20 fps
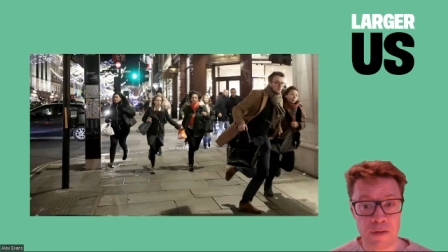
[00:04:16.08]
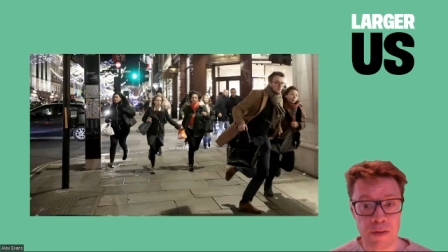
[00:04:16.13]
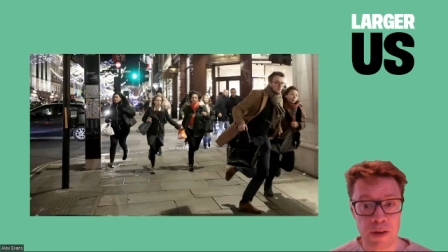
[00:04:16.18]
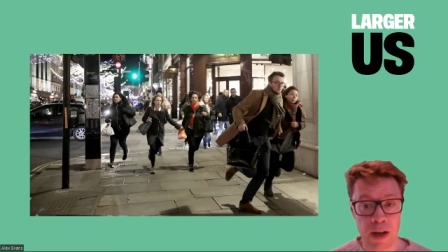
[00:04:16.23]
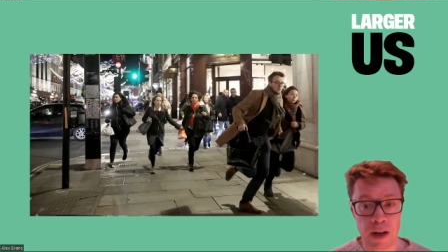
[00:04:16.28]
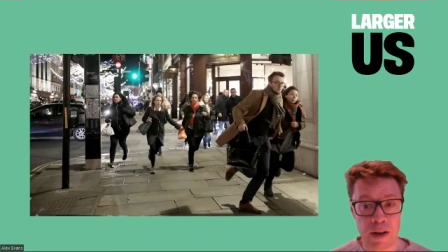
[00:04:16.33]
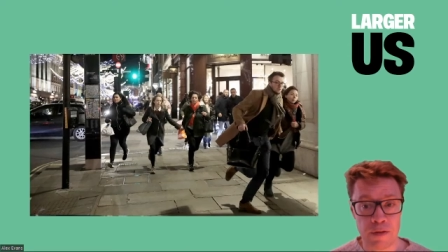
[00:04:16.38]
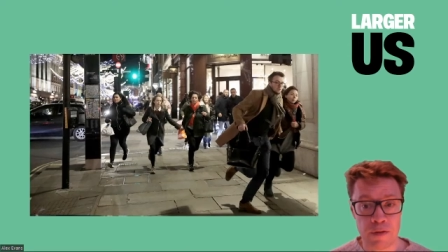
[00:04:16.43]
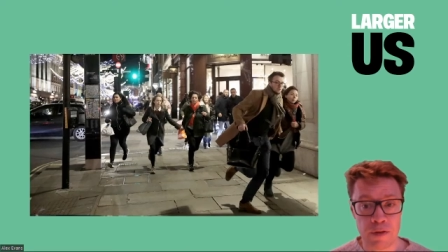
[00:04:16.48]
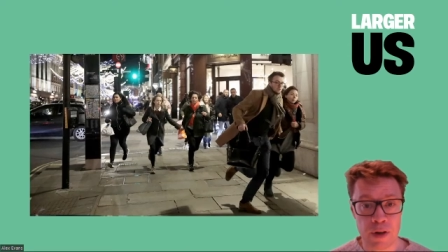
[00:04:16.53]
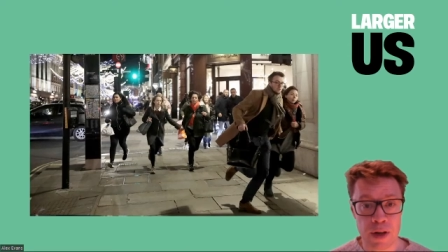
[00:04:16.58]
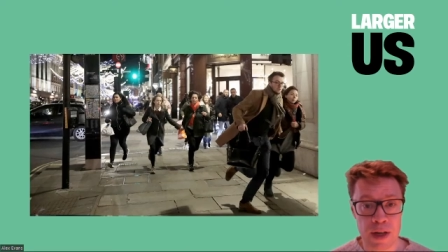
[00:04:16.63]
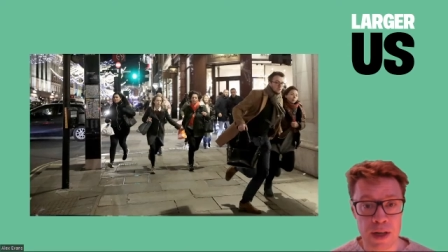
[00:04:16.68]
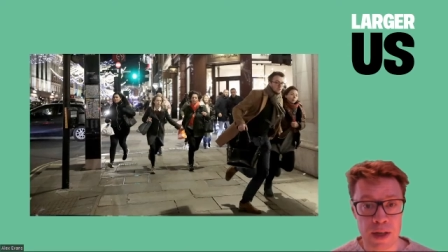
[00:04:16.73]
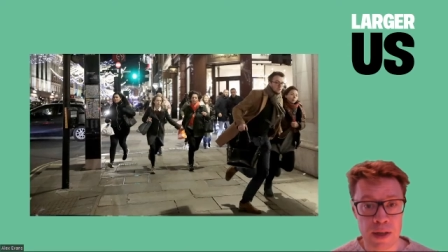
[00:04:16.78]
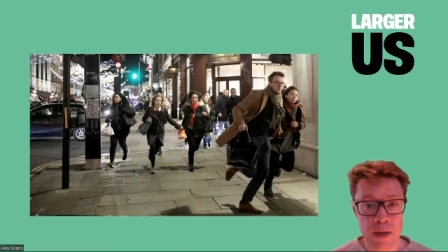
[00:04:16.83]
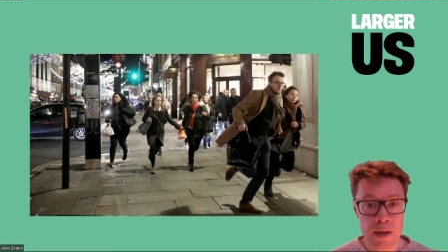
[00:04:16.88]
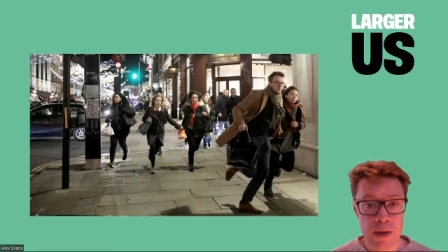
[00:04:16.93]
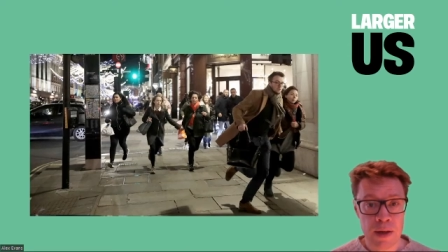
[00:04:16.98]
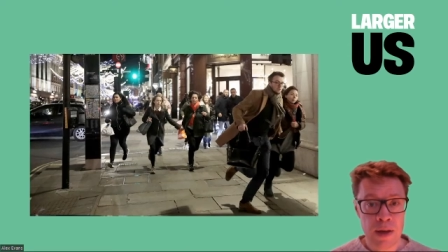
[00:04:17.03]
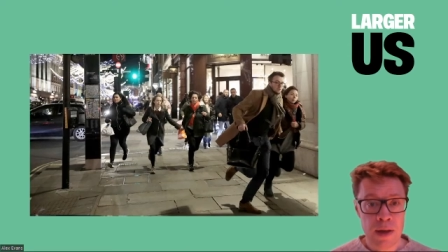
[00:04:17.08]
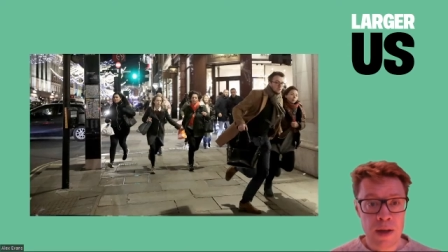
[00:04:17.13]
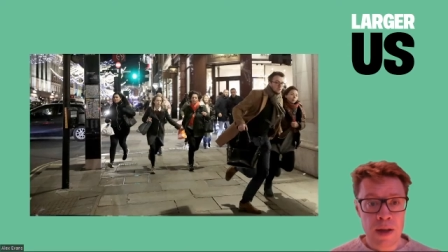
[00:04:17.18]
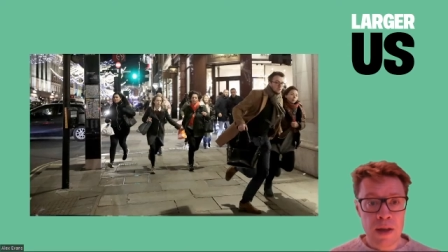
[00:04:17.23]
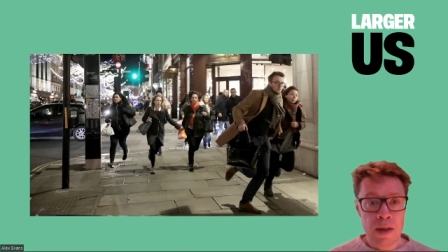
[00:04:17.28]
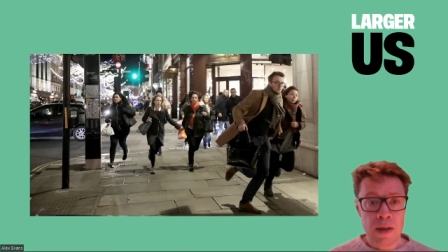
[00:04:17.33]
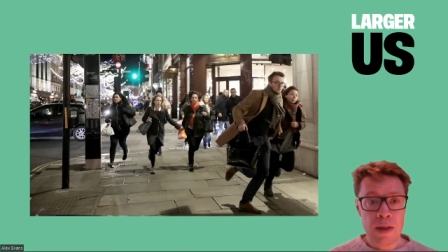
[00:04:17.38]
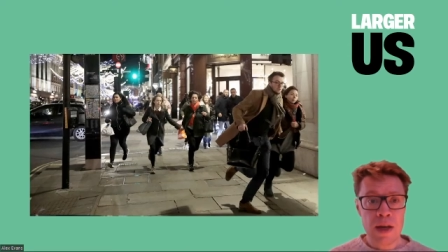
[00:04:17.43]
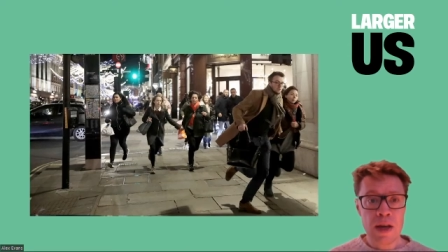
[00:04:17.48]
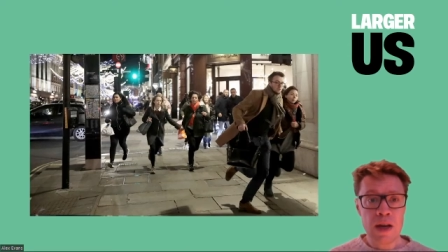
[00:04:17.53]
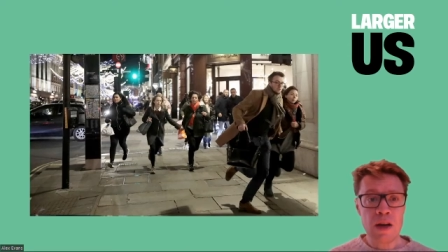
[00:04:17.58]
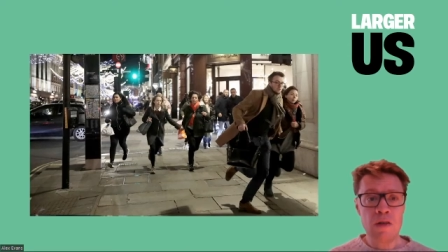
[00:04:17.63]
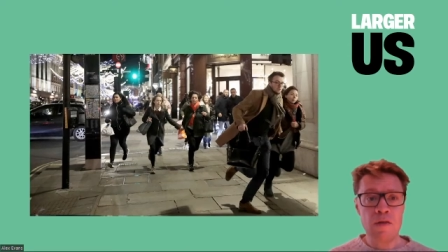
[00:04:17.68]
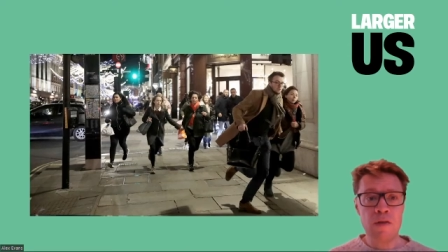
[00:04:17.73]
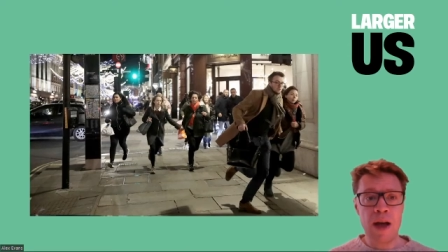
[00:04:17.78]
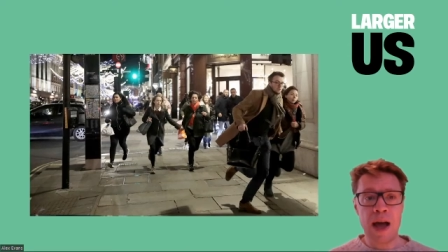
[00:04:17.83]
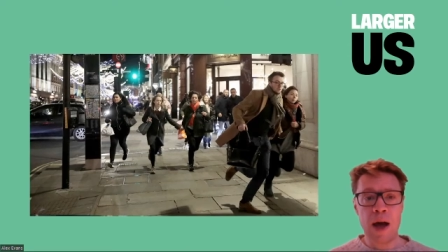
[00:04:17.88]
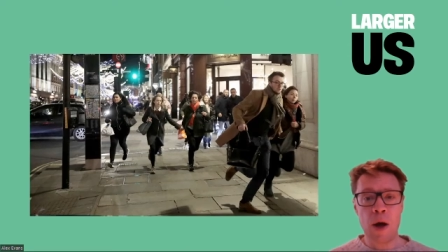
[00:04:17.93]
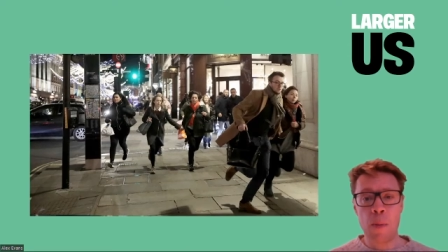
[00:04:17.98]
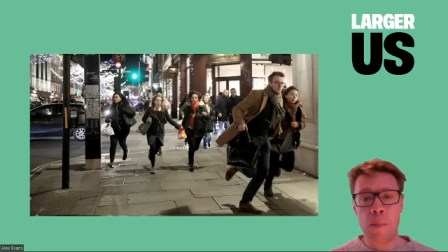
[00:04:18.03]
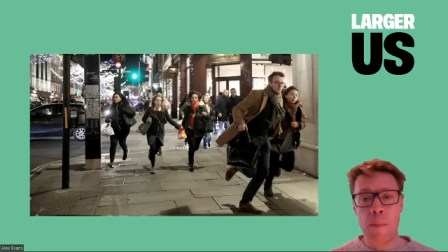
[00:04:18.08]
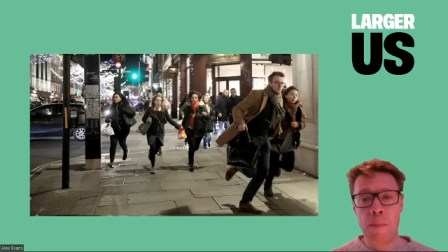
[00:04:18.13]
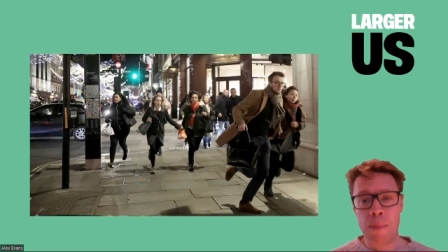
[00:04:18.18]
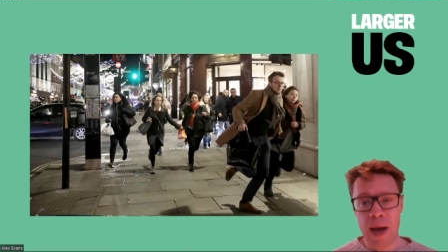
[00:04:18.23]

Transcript: flight, freeze. Think of how